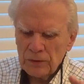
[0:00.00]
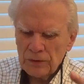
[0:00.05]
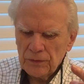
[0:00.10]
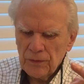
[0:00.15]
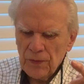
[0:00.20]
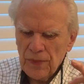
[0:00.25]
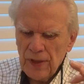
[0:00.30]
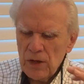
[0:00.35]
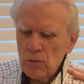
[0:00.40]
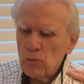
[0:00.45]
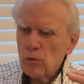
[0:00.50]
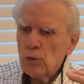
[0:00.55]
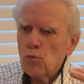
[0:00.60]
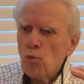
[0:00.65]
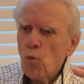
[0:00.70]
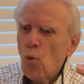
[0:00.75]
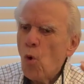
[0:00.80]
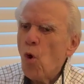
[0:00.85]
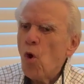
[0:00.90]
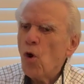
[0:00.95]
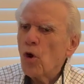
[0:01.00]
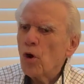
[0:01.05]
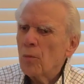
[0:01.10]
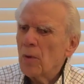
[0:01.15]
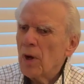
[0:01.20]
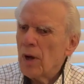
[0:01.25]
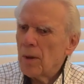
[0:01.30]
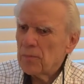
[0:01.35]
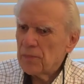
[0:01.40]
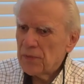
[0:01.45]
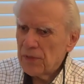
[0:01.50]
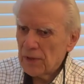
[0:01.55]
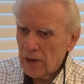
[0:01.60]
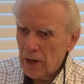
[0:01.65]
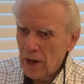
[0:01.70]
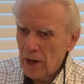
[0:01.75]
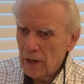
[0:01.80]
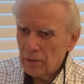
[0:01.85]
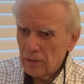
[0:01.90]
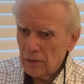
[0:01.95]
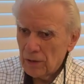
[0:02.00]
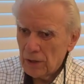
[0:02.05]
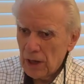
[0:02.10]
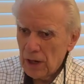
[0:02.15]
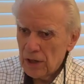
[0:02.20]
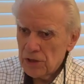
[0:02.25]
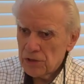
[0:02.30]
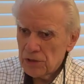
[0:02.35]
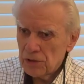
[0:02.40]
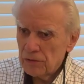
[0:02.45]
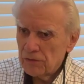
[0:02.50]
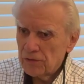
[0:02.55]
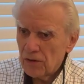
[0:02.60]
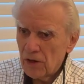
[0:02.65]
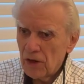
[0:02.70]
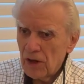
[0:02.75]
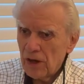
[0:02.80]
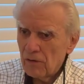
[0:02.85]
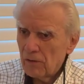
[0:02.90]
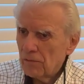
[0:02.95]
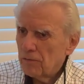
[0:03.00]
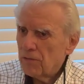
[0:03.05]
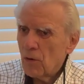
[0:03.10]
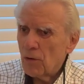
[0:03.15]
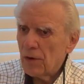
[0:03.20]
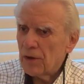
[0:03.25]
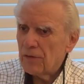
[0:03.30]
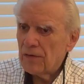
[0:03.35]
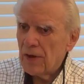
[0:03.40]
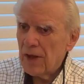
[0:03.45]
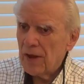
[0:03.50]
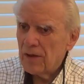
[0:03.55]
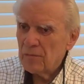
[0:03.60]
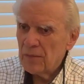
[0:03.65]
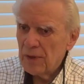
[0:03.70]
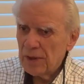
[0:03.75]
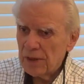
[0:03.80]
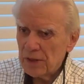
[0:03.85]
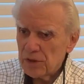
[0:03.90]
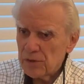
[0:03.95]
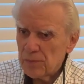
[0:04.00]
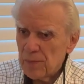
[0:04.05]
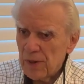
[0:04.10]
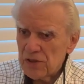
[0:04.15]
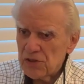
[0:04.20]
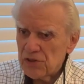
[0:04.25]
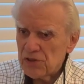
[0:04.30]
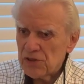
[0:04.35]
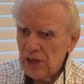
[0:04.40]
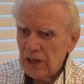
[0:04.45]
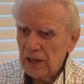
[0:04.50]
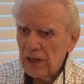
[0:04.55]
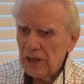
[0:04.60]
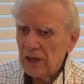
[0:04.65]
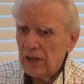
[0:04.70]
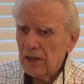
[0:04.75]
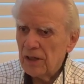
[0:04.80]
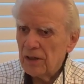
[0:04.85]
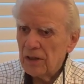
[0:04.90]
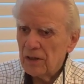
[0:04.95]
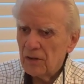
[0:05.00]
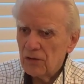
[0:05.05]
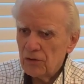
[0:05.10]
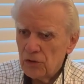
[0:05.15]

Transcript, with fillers: they would warm up the congregation for 45 minutes by singing and